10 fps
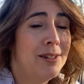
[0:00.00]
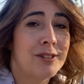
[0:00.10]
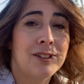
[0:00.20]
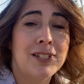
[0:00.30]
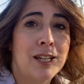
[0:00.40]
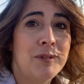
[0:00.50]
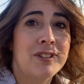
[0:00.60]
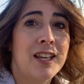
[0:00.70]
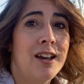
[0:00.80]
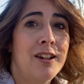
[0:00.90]
It's a good time to
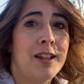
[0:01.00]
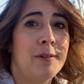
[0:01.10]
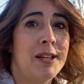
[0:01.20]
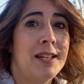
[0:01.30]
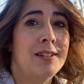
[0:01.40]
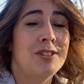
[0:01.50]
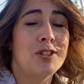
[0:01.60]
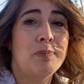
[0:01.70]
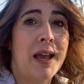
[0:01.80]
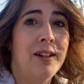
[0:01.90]
sell. I mean, it's
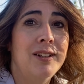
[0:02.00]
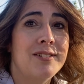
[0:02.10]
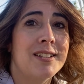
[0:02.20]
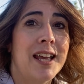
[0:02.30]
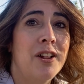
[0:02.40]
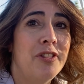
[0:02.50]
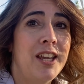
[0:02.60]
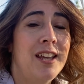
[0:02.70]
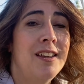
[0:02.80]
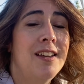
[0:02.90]
just balanced and healthy